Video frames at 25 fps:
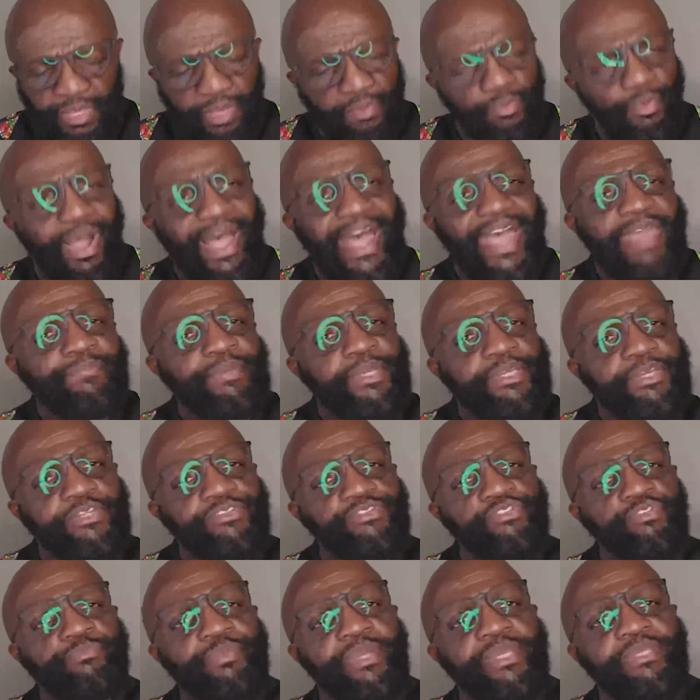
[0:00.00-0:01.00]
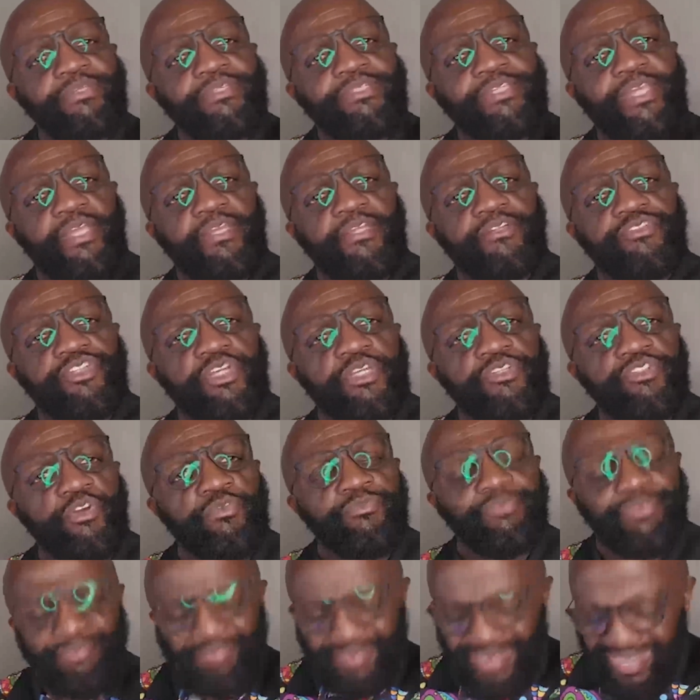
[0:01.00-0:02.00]
Why? Because you've been diligent.
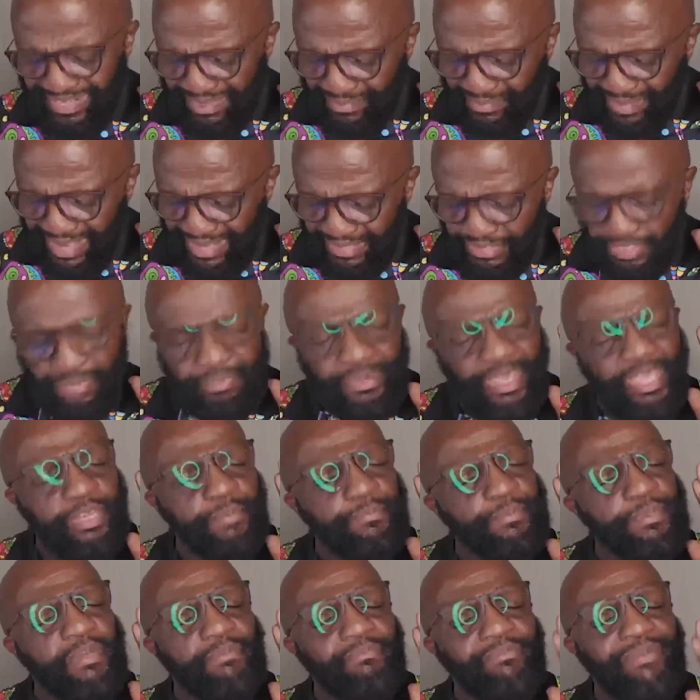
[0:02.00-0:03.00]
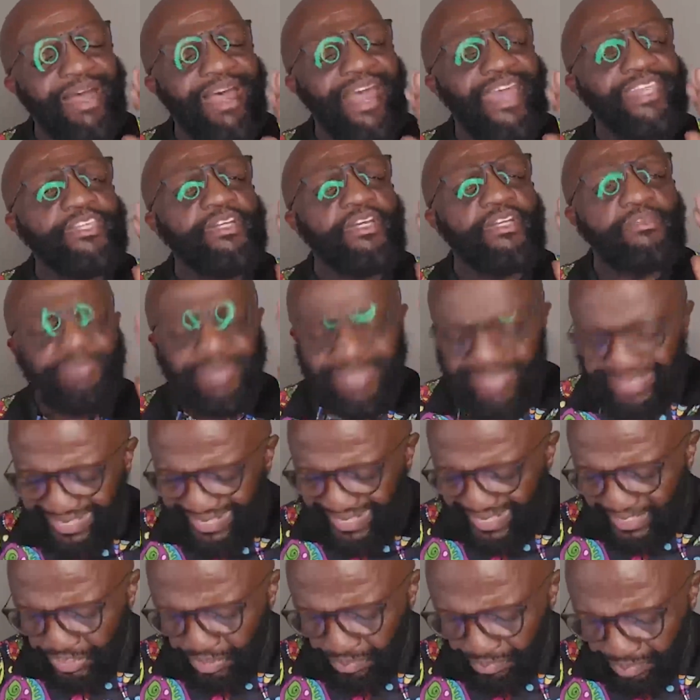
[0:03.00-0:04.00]
You've made, you made up your mind. You're going to be
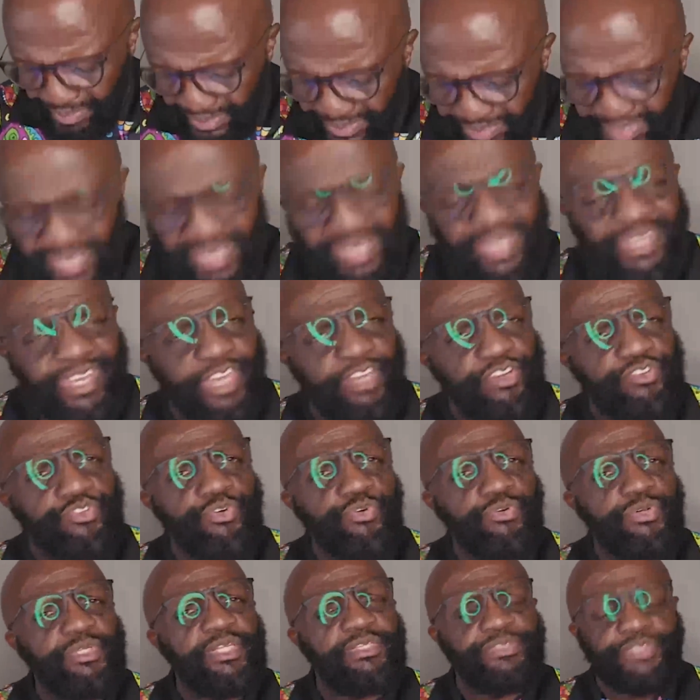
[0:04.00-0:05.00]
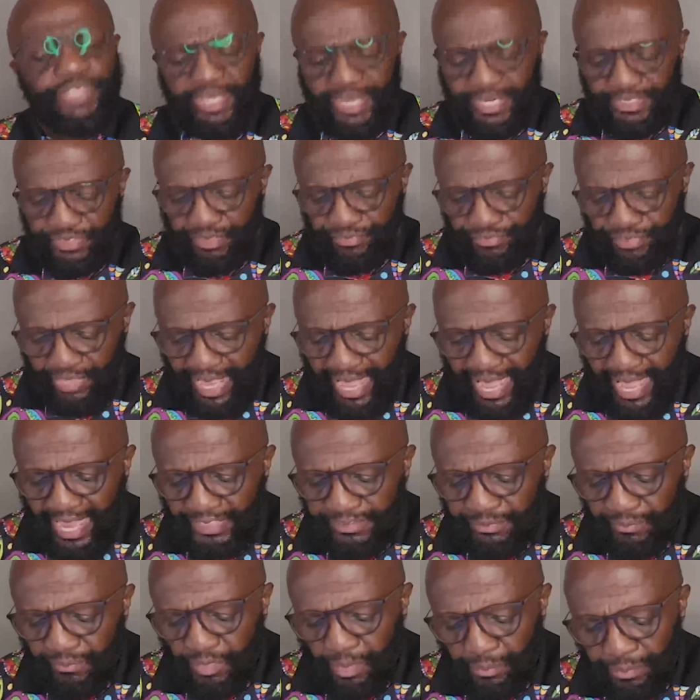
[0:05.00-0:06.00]
disciplined in doing the things of
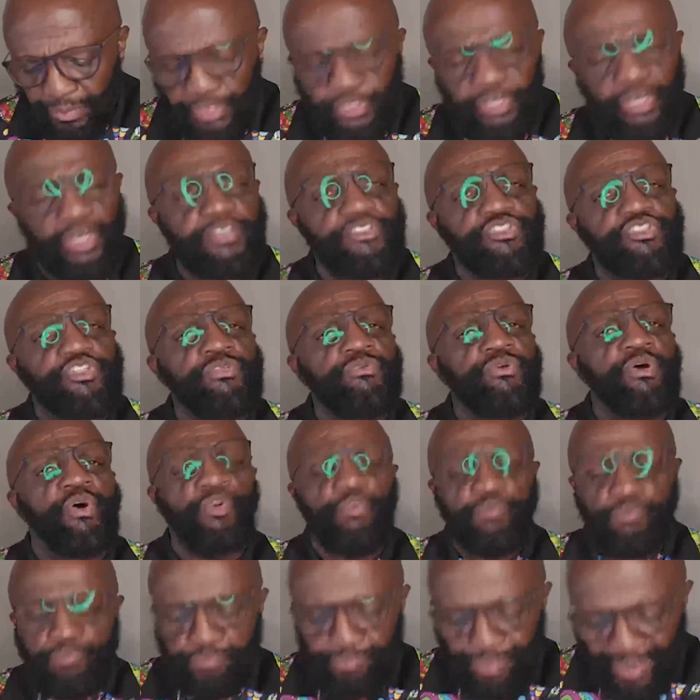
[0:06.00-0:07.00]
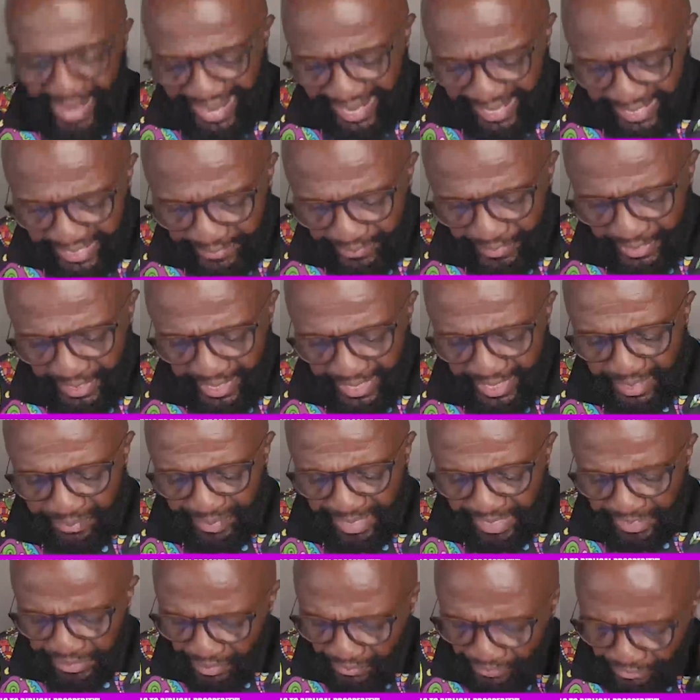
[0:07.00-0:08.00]
God because you obey
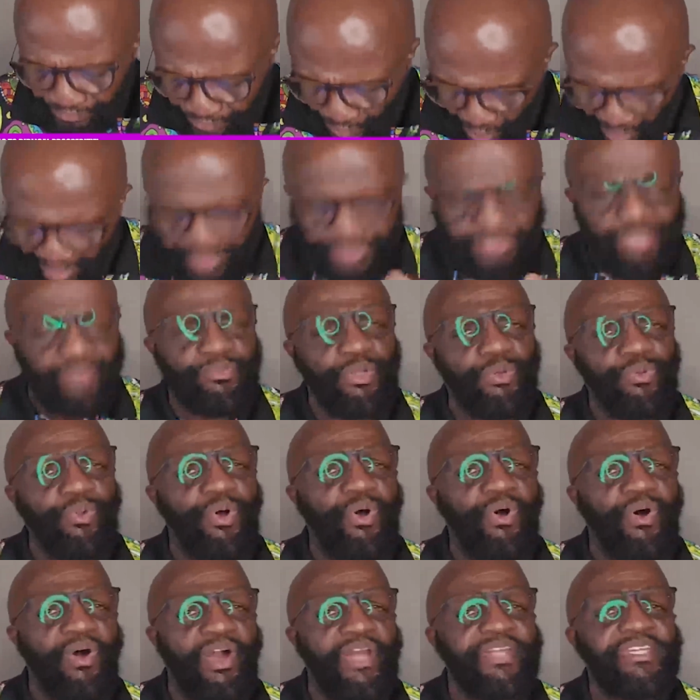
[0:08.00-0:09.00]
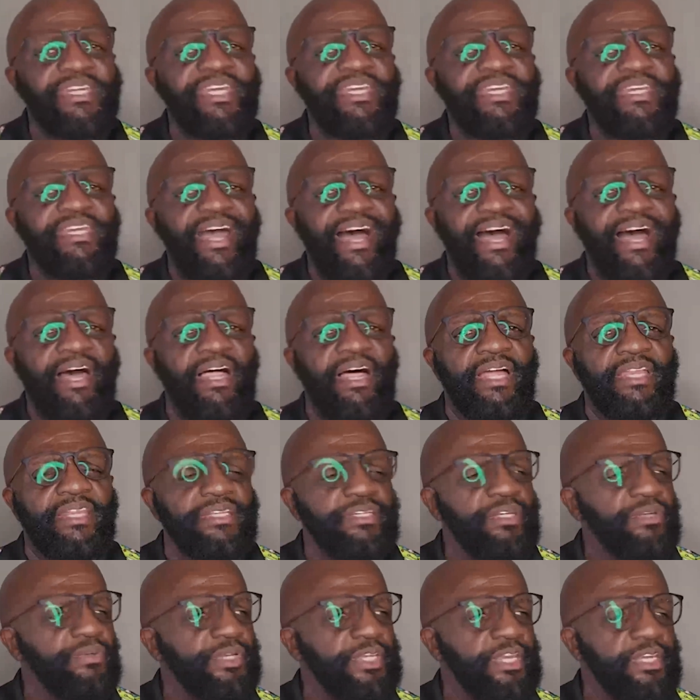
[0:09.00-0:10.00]
amen, the voice of the Lord
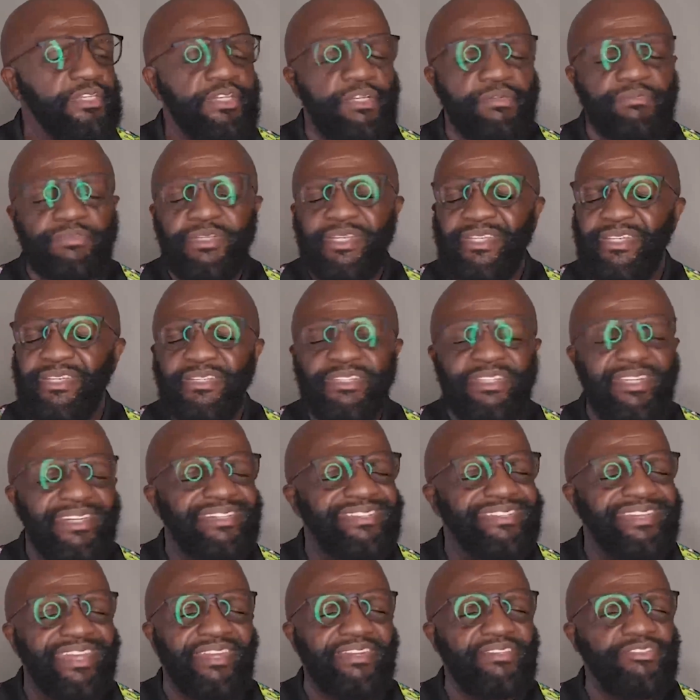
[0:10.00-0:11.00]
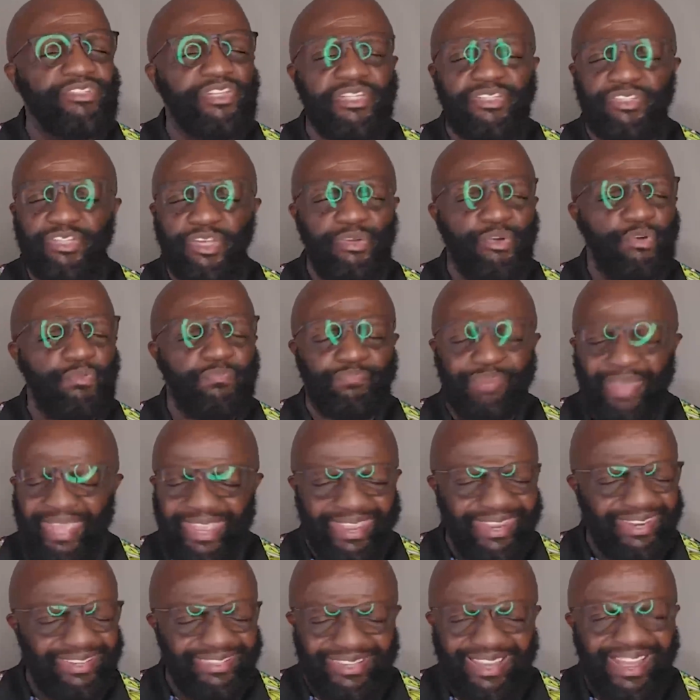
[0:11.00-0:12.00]
Hallelujah. Your, your diligence in
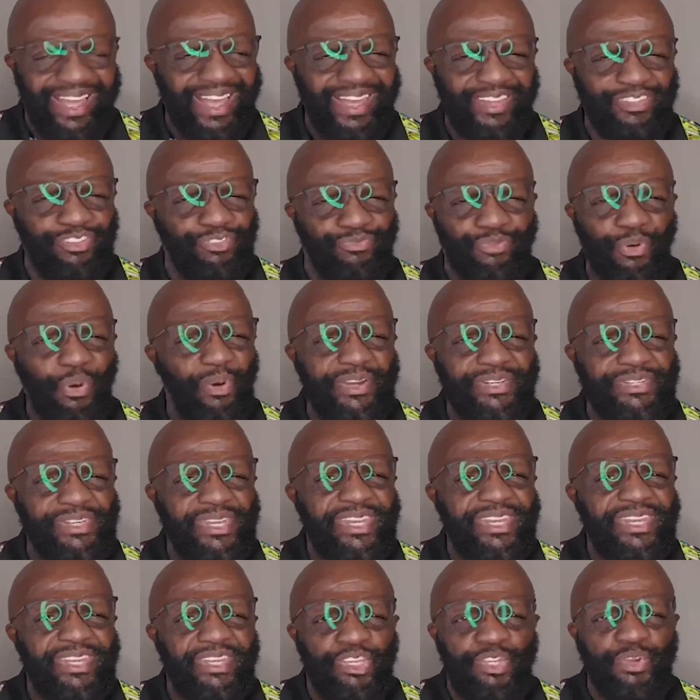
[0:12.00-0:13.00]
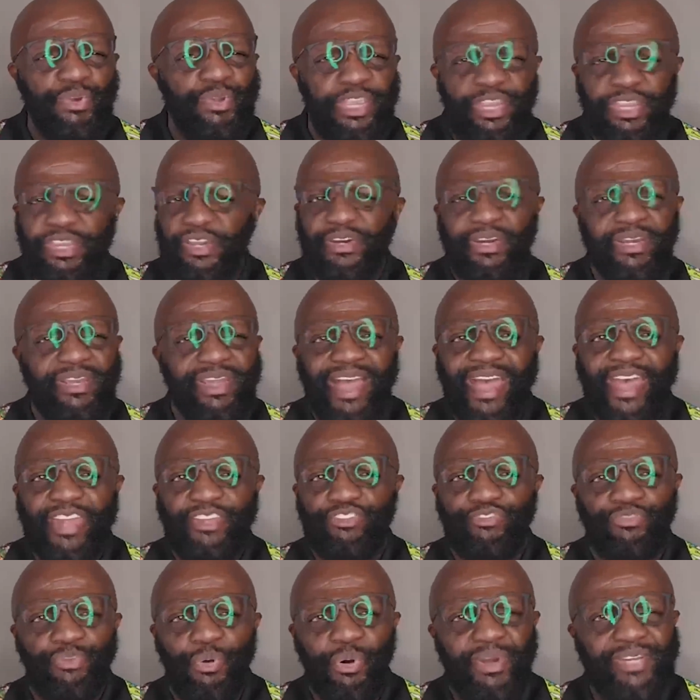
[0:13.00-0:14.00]
obeying God's voice. You hear
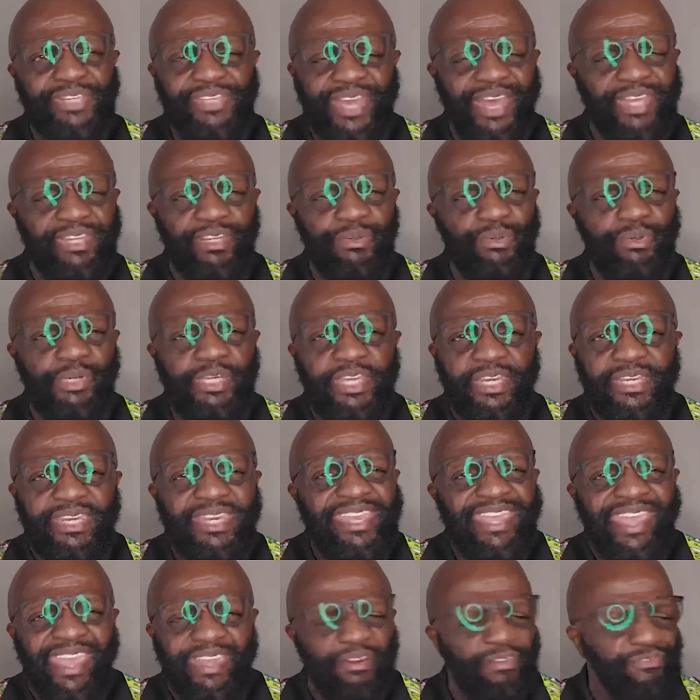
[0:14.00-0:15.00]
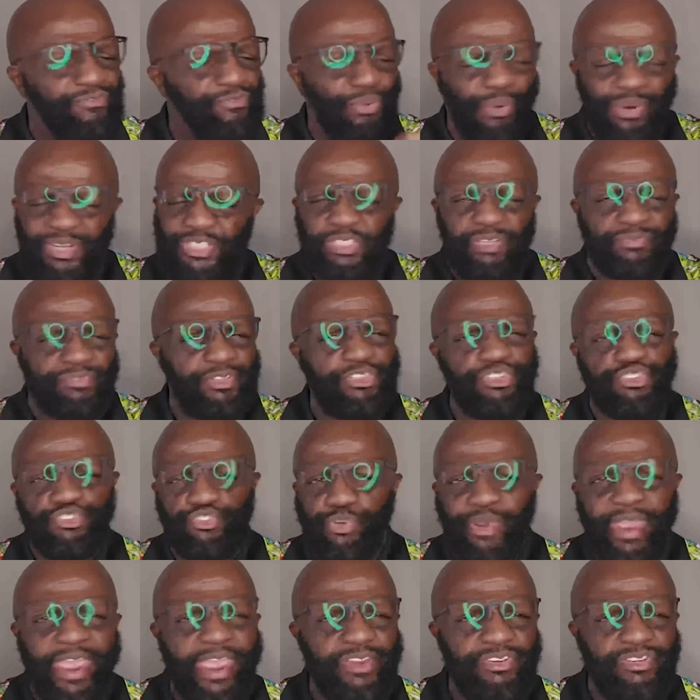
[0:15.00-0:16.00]
God's voice. Hallelujah. And a voice of a
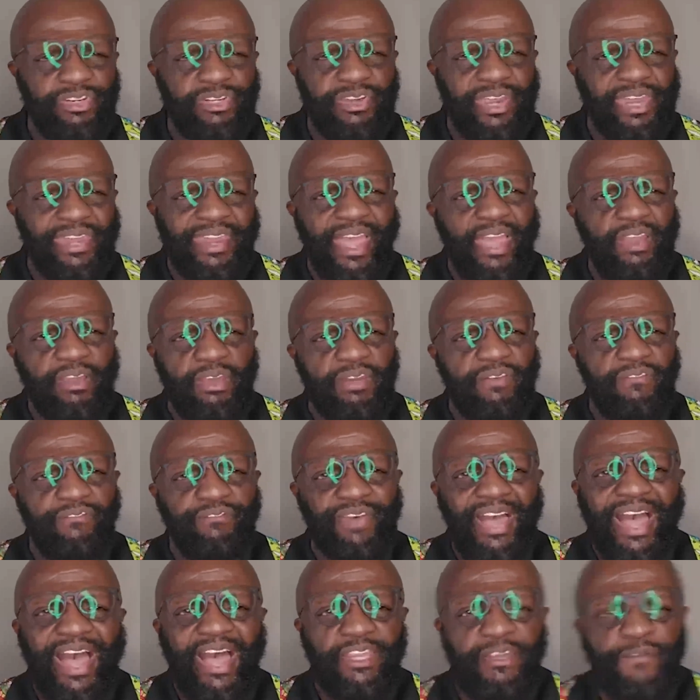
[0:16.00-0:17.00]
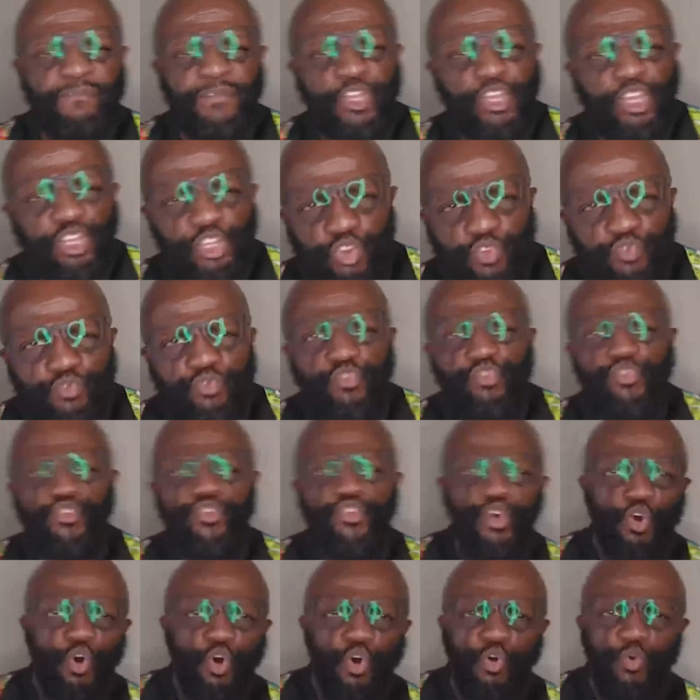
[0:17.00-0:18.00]
stranger you're not going to follow. You
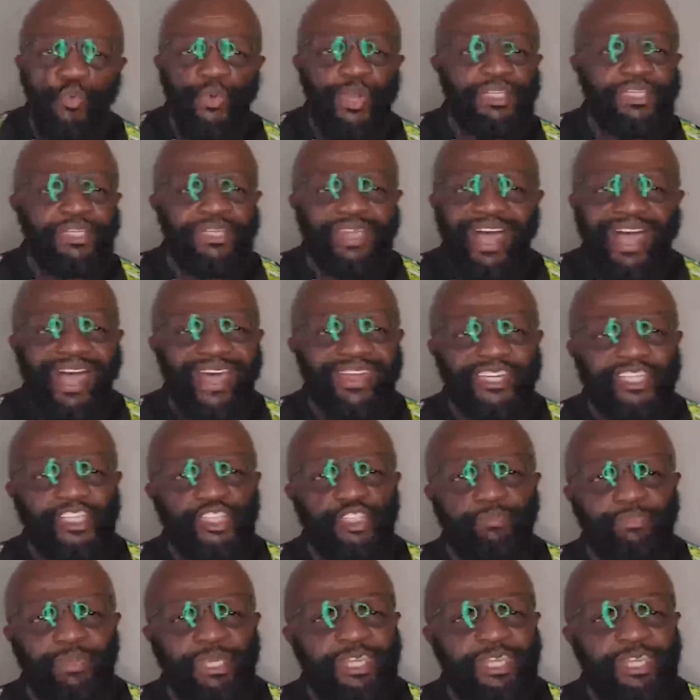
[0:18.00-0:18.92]
know when God is